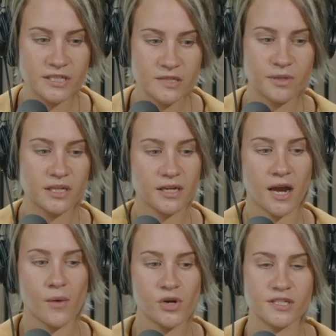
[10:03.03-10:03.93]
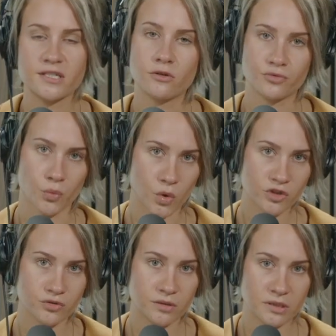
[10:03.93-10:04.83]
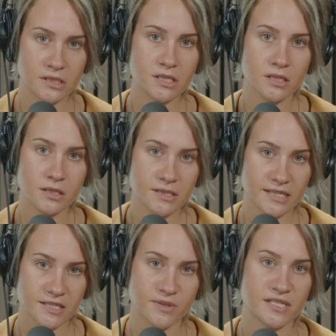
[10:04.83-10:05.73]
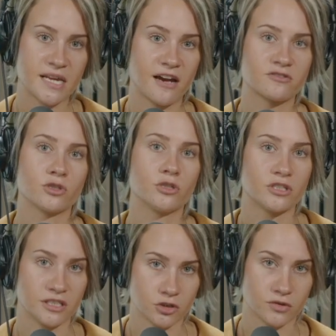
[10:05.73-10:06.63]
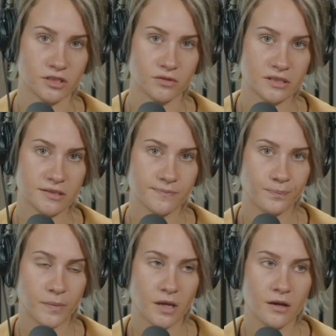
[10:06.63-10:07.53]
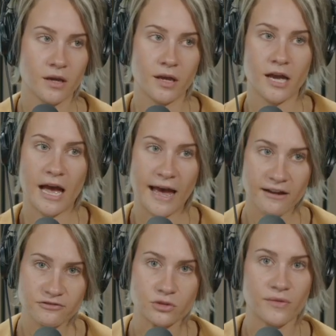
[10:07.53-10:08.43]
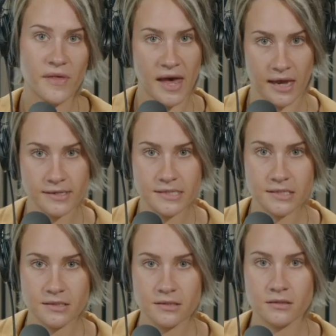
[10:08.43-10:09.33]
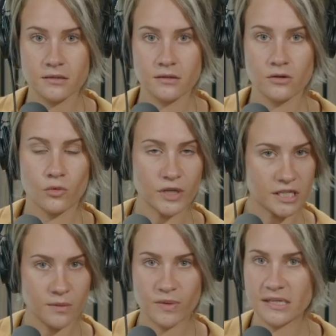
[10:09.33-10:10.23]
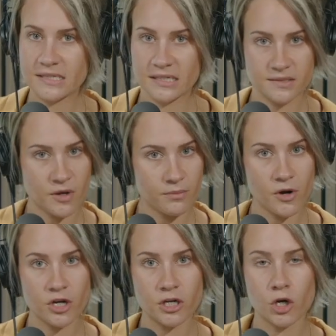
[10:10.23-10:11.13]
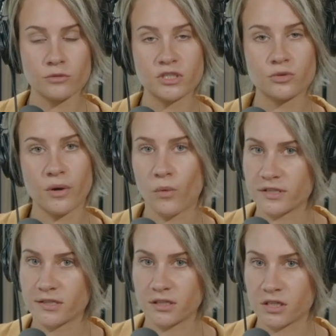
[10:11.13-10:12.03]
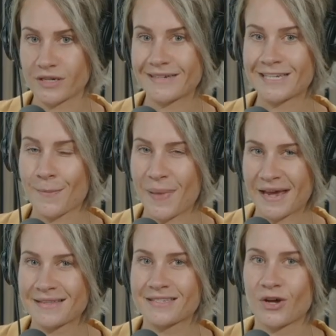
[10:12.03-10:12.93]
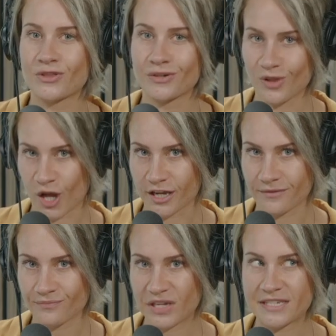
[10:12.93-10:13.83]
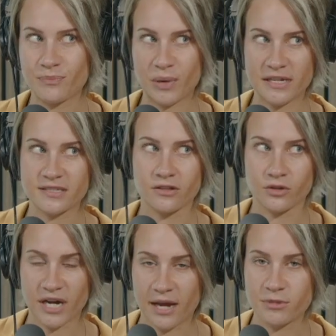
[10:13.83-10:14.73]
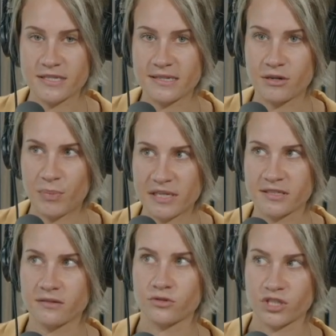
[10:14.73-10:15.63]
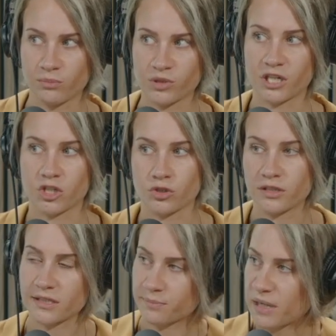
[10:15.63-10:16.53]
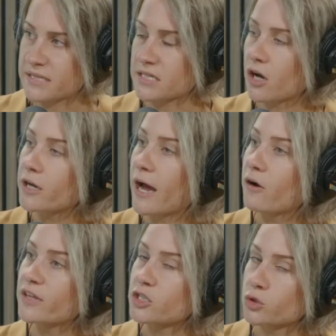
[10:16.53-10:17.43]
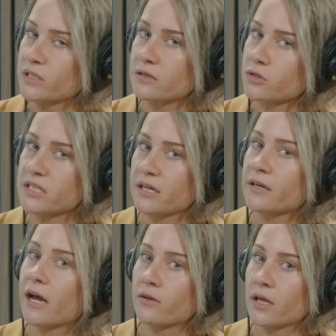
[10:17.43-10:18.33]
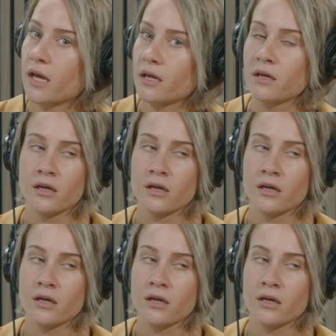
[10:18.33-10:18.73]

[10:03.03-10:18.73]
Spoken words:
speaking, I want to see you for one treatment 6 months after your initial series. After that, we keep that 6-month mark or we do it once a year. It depends on the client. It depends on their habits. It depends on their sun protection. It depends on how they treat their skin, how they,